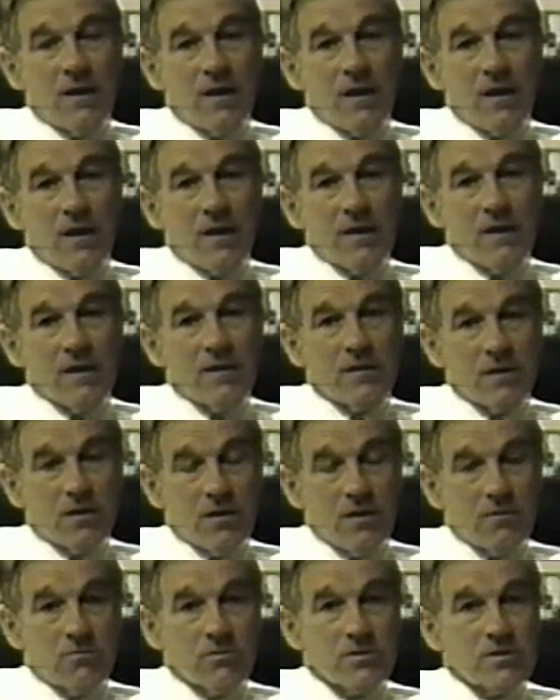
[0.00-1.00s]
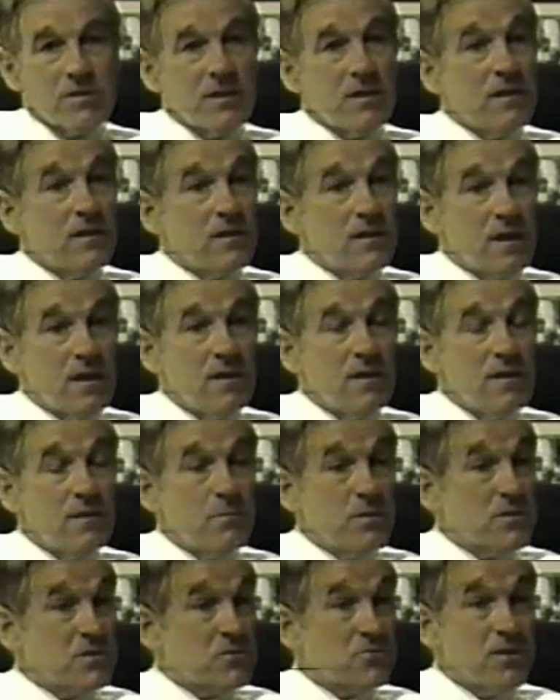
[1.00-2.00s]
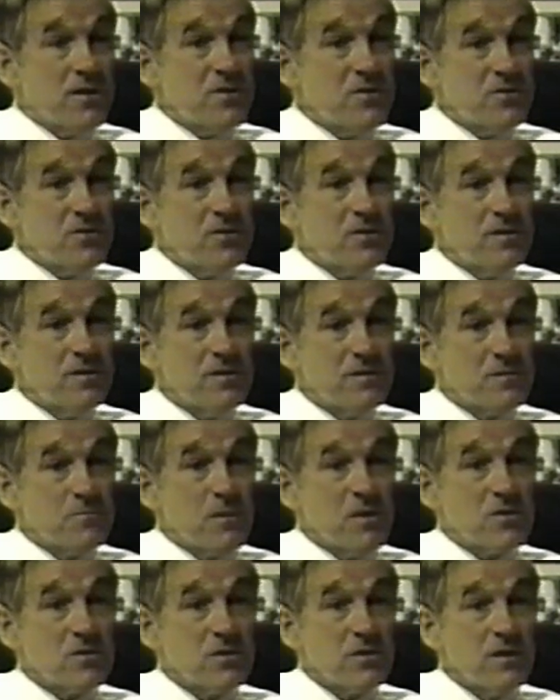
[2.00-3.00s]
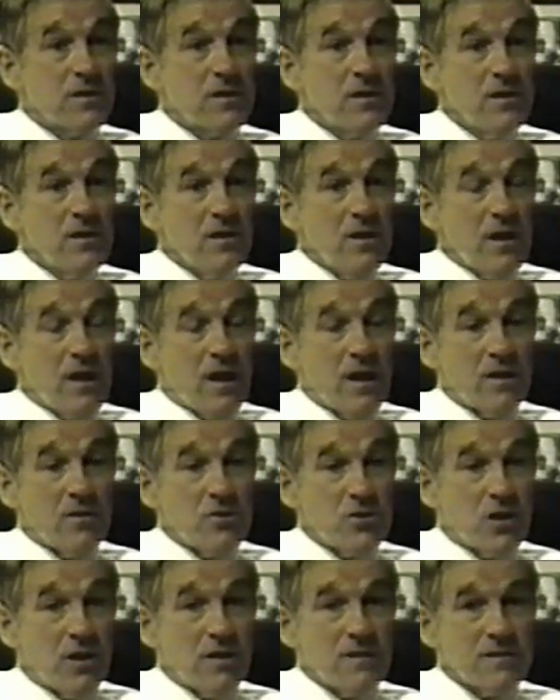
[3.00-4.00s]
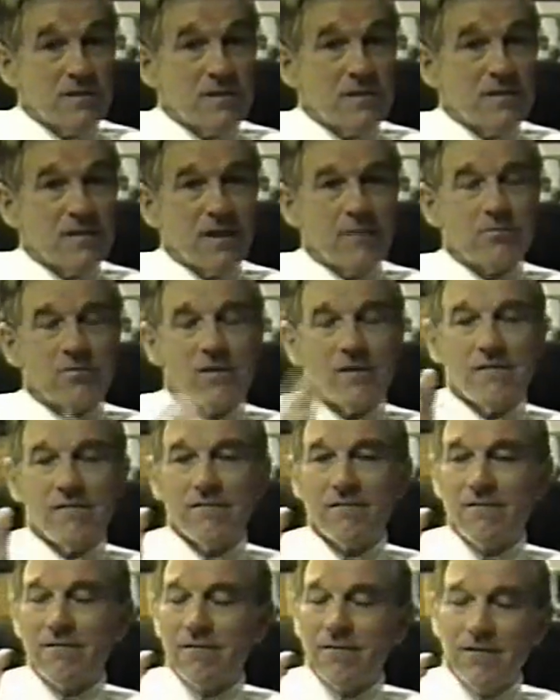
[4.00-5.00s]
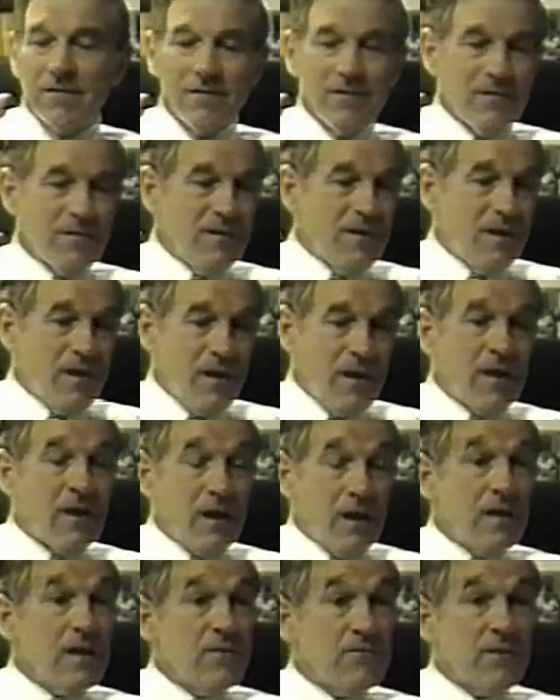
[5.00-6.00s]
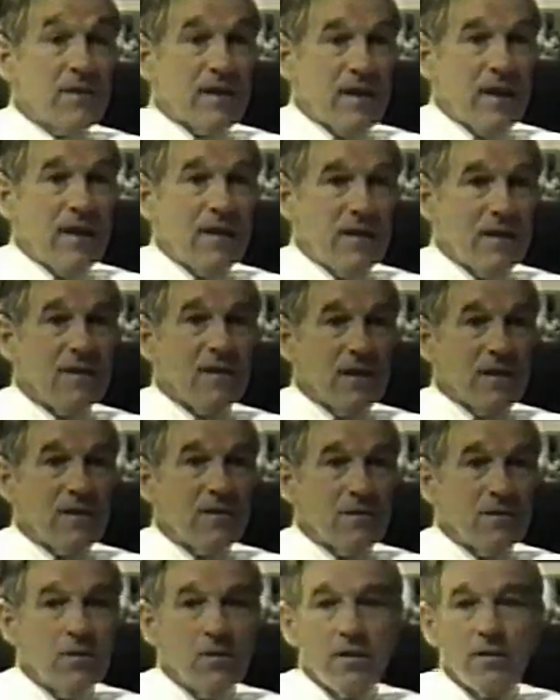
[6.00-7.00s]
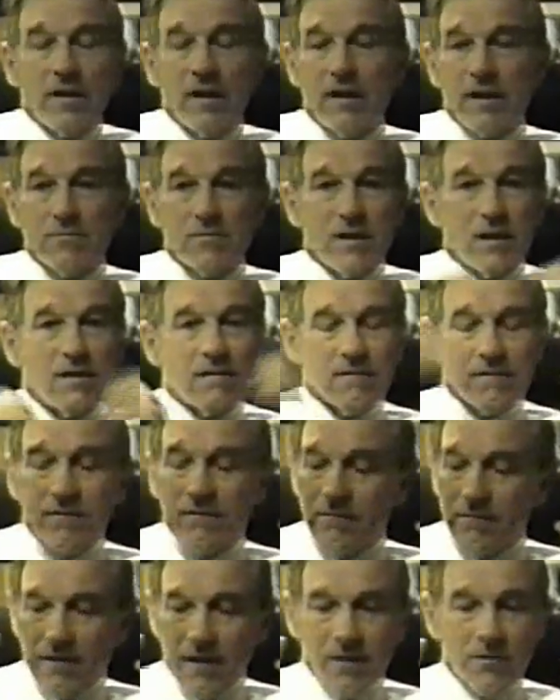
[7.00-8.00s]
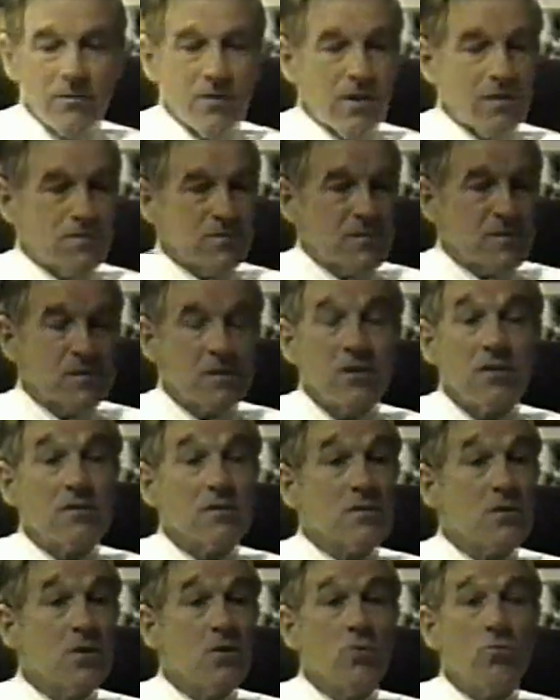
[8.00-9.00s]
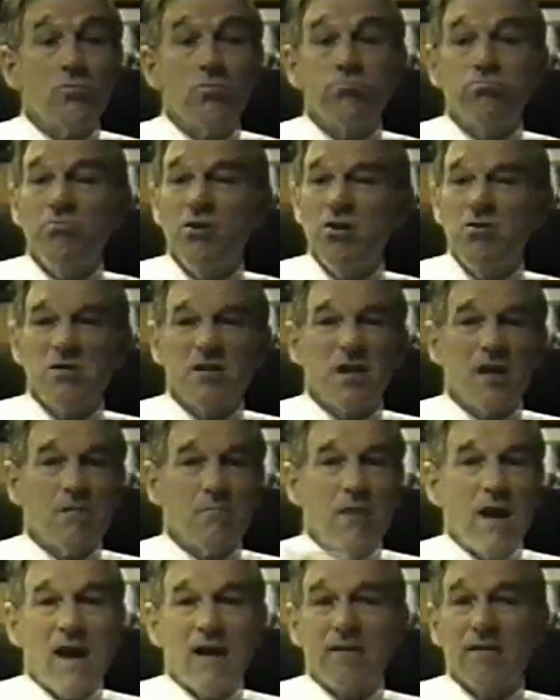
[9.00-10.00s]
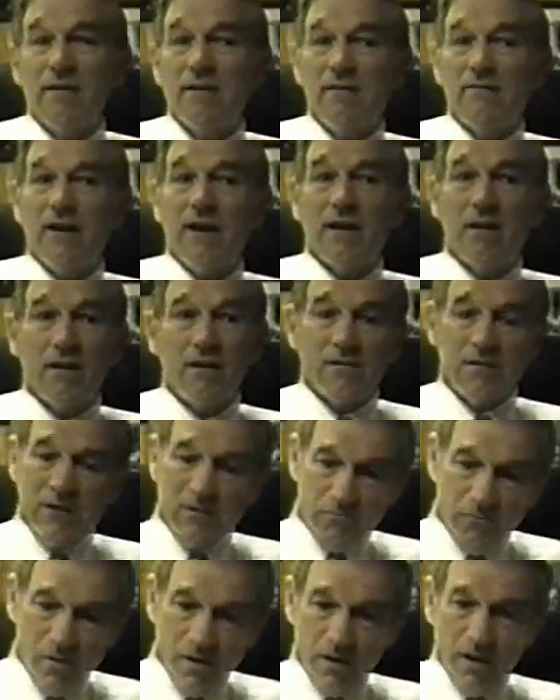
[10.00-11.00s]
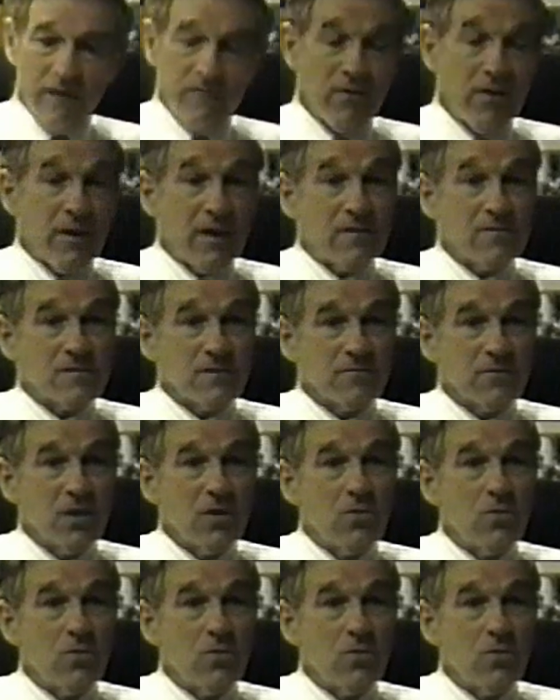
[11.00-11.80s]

in Congress and in the administration, especially Johnson, kept saying, and even Kennedy, they kept saying, our dollar's as good as gold. You send back $35 and we'll give you an ounce of gold.